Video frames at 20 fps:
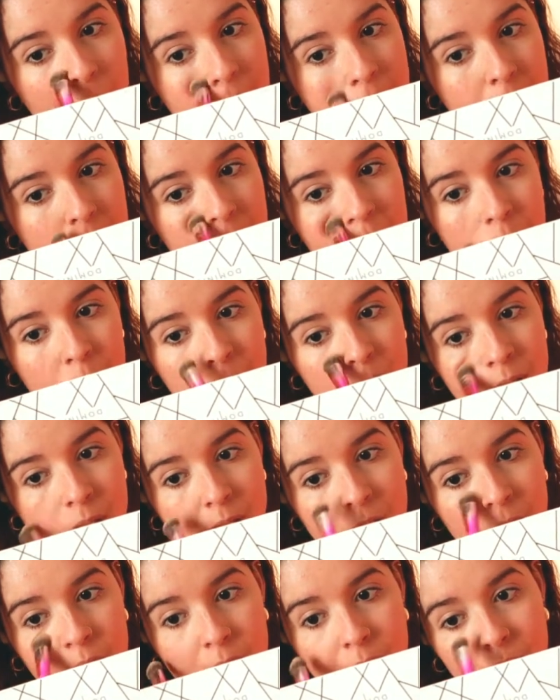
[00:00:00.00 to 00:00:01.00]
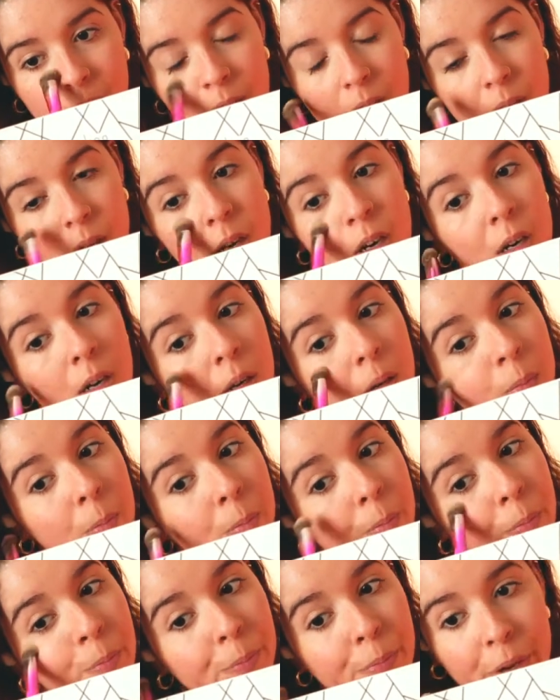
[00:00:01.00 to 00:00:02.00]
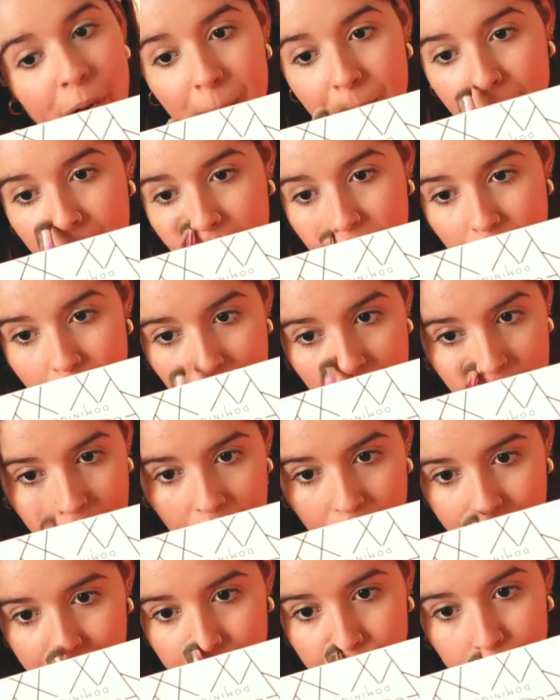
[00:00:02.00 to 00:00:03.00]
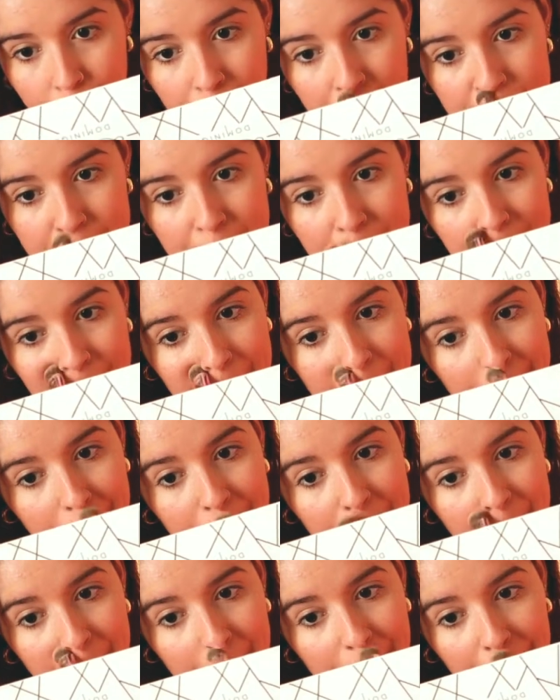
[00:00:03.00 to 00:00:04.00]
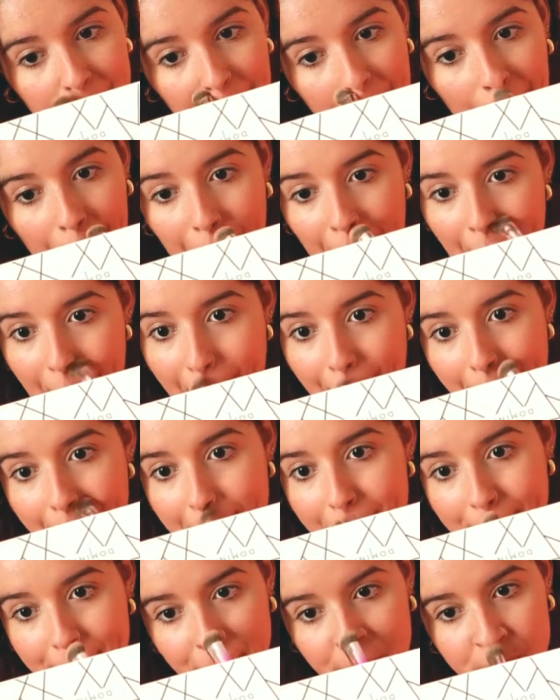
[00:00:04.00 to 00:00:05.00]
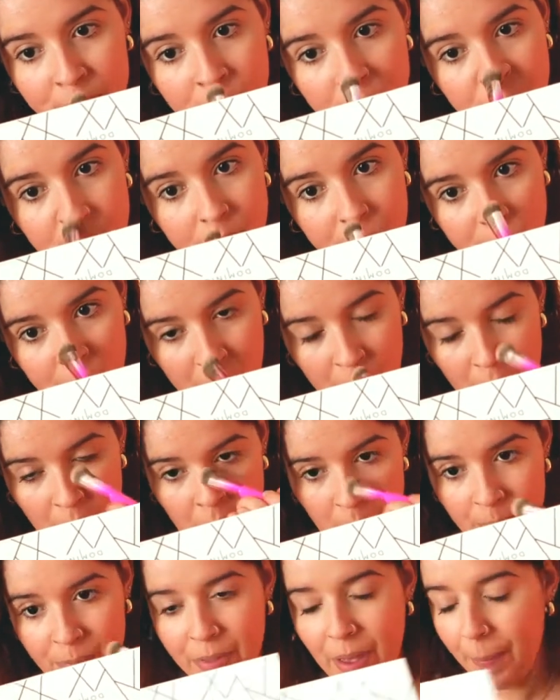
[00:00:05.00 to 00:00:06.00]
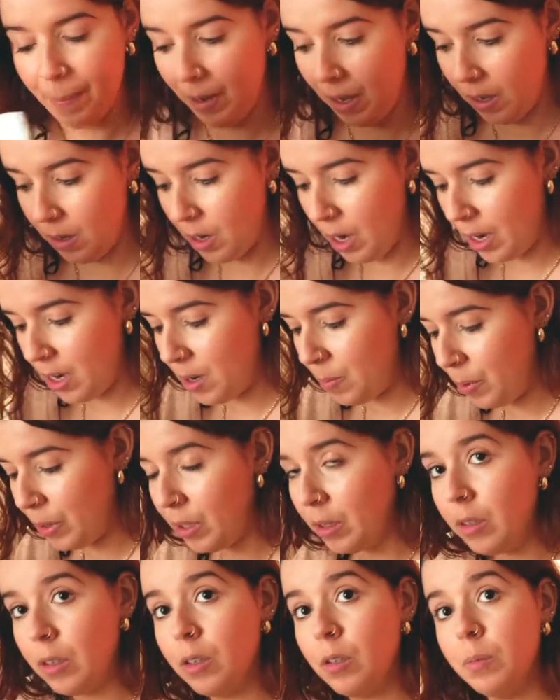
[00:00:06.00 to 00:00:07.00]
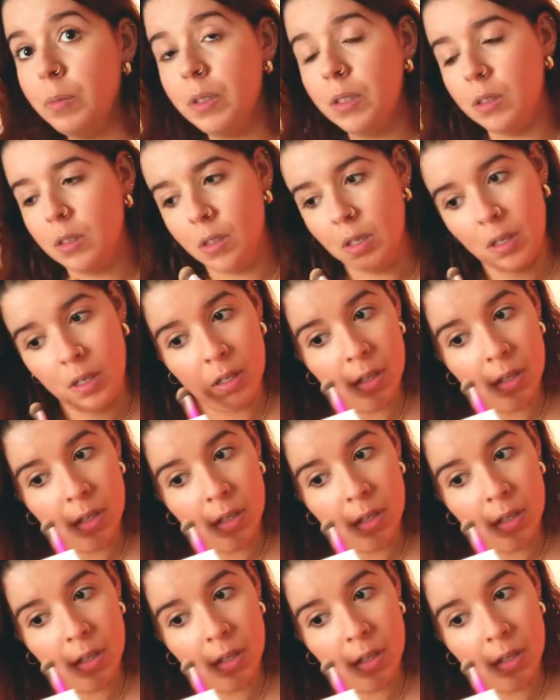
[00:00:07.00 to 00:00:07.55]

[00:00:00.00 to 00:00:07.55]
I didn't do this side yet, but I might not have to because it doesn't look that bad. I'm gonna put a little bit.